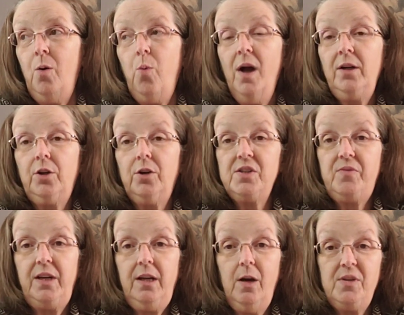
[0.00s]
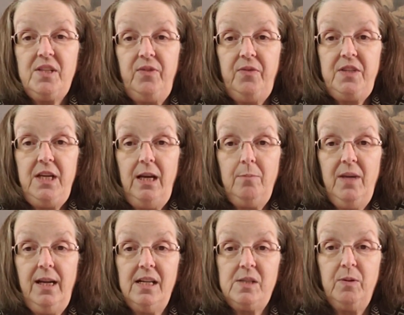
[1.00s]
One girl's video was 15
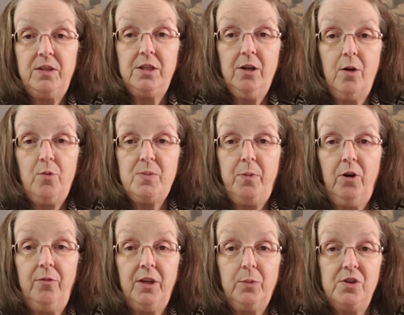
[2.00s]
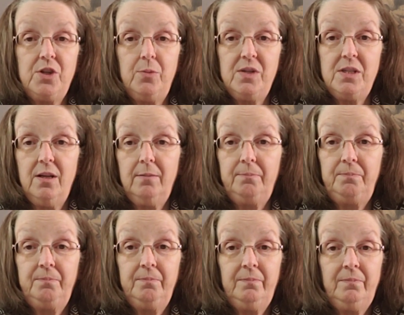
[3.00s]
minutes, but the dog was perfect when she was done.
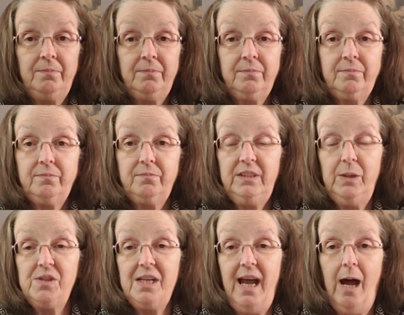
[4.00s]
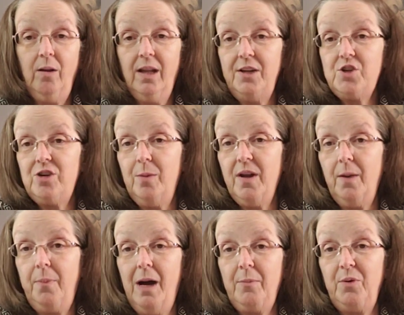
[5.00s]
It was an outline trim on a
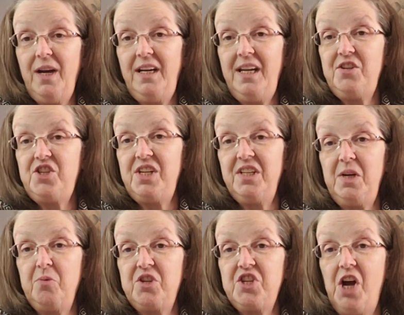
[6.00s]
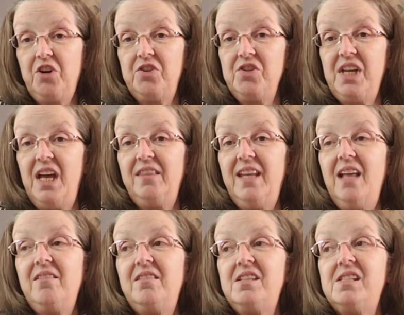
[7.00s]
Pomeranian. She did it with chunkers, and
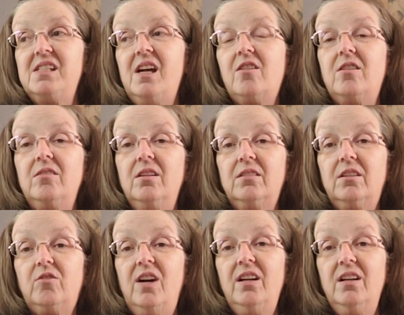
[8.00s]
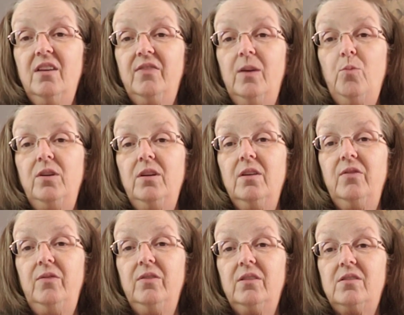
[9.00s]
that sucker looked great enough I wouldn't have
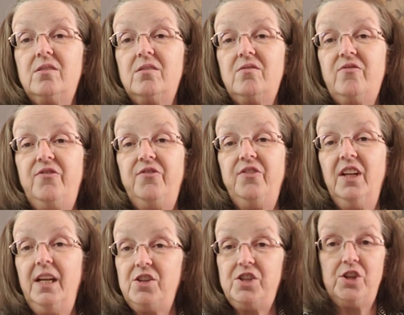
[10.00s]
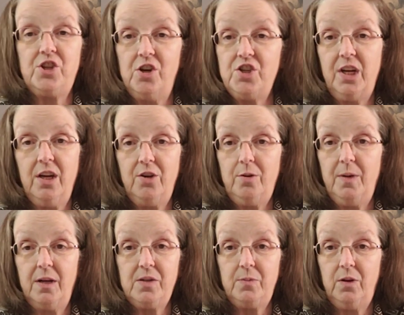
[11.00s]
even flinched at charging
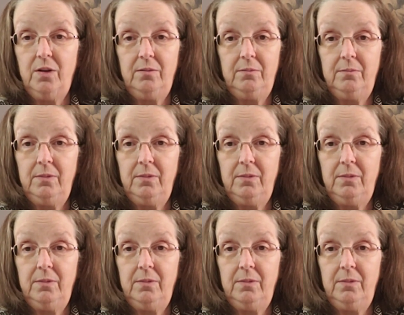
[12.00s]
$100 for it.